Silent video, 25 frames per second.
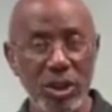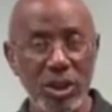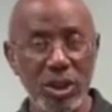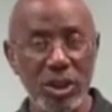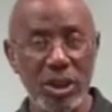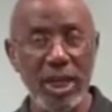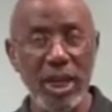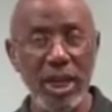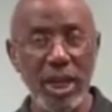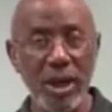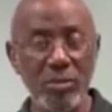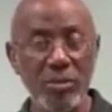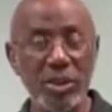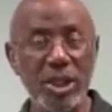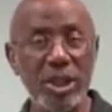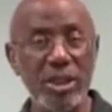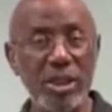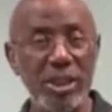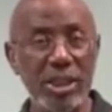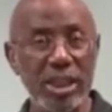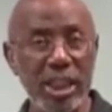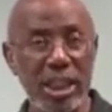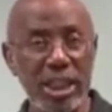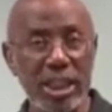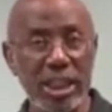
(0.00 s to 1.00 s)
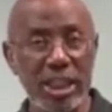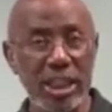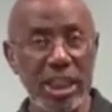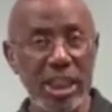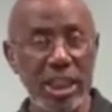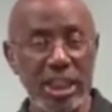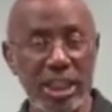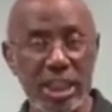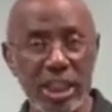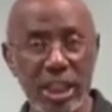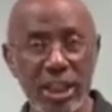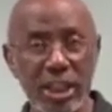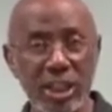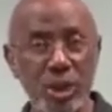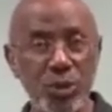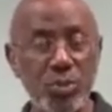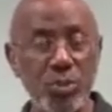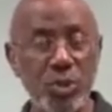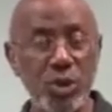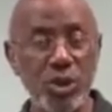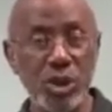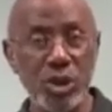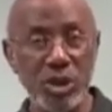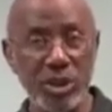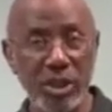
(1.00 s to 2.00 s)
to help the
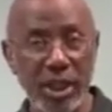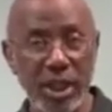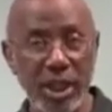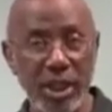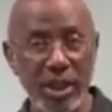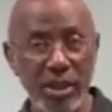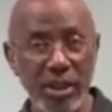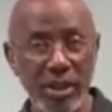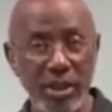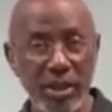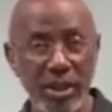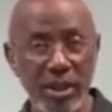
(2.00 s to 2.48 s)
66%